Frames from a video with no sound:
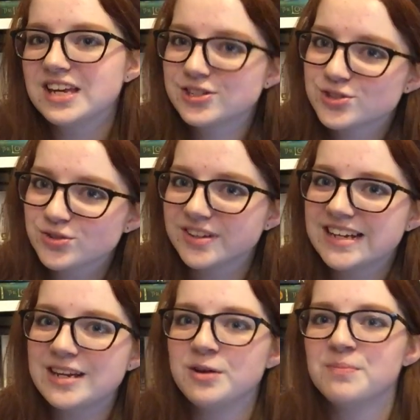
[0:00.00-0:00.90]

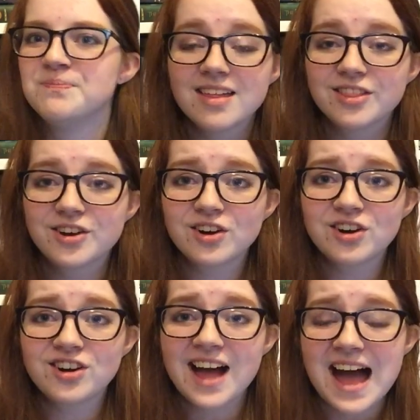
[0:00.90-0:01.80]
extreme. The
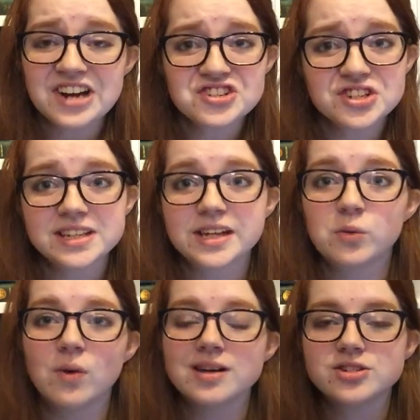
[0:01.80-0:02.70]
girl Ashley
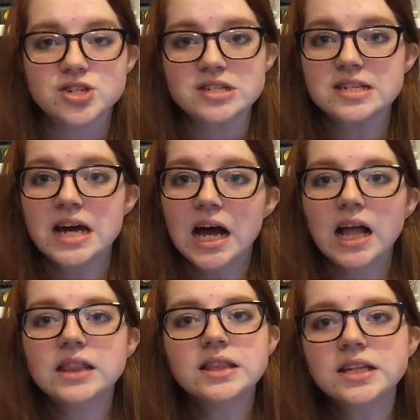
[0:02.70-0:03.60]
was just
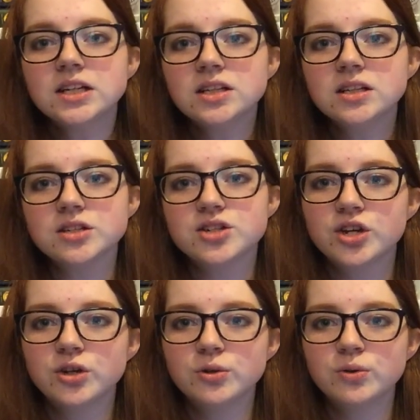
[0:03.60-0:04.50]
a little
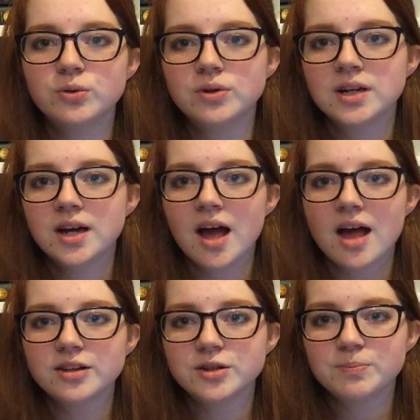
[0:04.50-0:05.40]
too
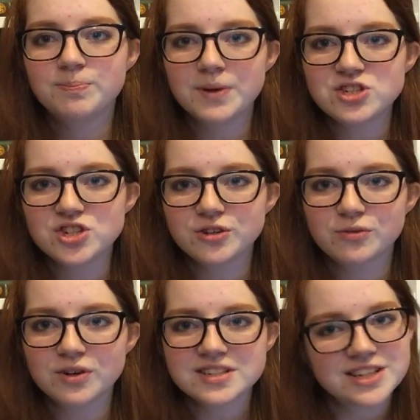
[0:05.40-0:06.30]
bitchy
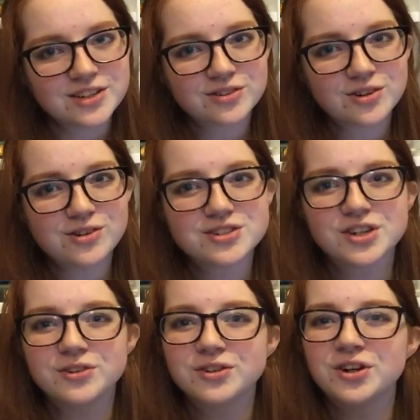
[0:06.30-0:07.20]
14-year-old.
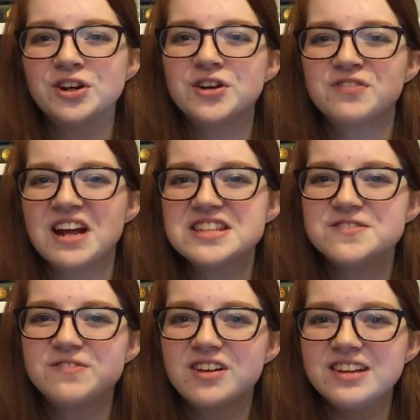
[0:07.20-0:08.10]
Her and her friends
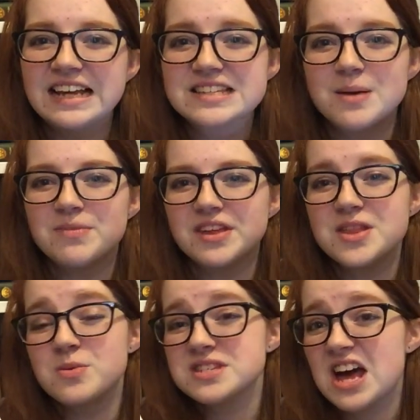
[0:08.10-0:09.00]
felt like something
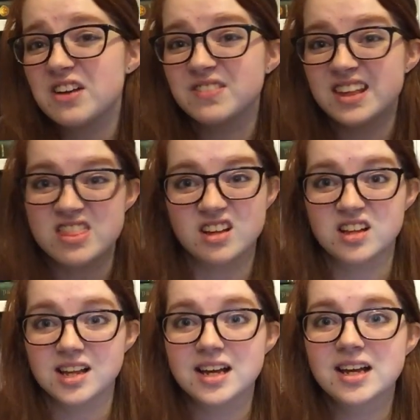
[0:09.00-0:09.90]
that was out of like the
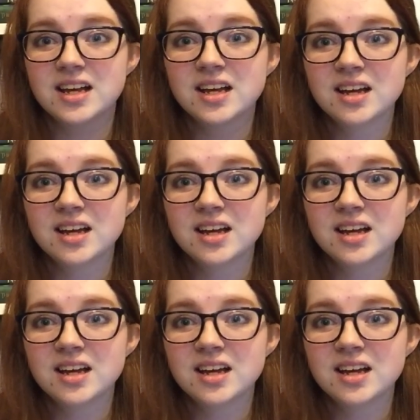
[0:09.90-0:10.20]
Click